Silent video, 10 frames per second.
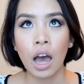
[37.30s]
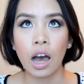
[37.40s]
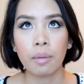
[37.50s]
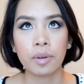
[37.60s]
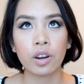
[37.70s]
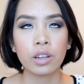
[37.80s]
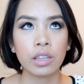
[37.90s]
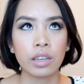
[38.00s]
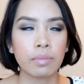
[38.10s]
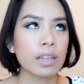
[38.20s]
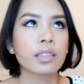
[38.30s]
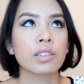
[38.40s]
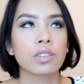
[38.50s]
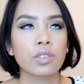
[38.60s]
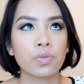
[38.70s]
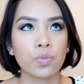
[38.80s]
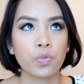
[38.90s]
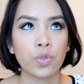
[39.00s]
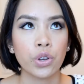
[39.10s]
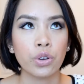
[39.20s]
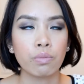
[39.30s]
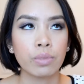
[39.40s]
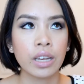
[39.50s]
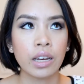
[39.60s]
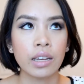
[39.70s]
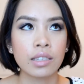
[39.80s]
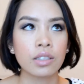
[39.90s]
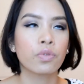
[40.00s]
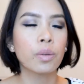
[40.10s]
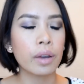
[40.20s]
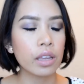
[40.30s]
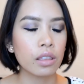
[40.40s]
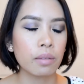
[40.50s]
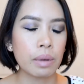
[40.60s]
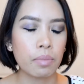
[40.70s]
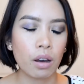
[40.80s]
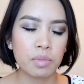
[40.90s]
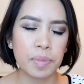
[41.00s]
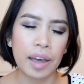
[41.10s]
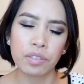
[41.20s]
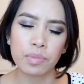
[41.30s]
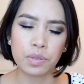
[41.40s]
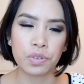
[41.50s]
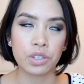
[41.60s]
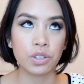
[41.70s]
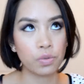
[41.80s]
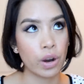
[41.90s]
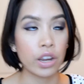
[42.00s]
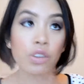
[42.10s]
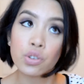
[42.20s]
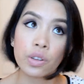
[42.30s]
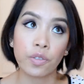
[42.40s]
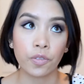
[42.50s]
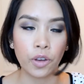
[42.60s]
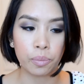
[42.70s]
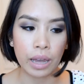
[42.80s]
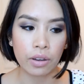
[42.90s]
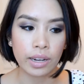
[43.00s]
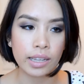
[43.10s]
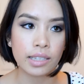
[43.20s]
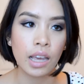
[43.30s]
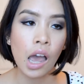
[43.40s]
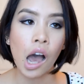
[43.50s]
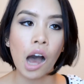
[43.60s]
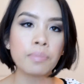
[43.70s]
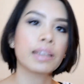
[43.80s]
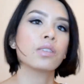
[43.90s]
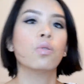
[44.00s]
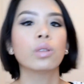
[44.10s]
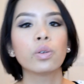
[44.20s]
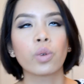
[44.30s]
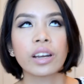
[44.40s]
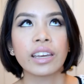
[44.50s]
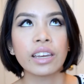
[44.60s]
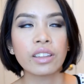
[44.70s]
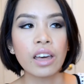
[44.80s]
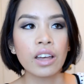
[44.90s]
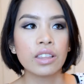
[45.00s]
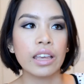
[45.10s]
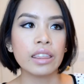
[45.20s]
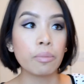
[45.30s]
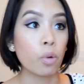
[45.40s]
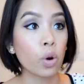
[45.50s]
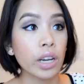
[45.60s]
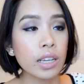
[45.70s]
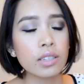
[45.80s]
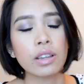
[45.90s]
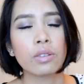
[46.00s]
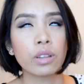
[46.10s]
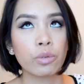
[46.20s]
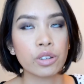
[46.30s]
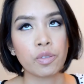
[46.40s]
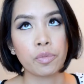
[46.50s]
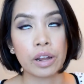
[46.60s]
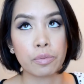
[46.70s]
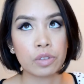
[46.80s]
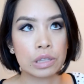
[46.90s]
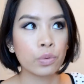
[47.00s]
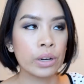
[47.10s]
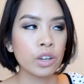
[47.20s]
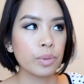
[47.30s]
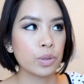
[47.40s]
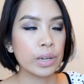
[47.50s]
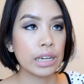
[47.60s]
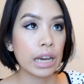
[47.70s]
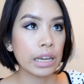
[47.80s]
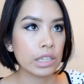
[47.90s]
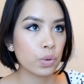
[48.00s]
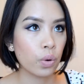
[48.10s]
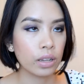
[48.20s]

currently in my sister's room, because the room my mom's bathroom is where I usually film nowadays. That's only working in the morning, so that only works from like the window between 9 to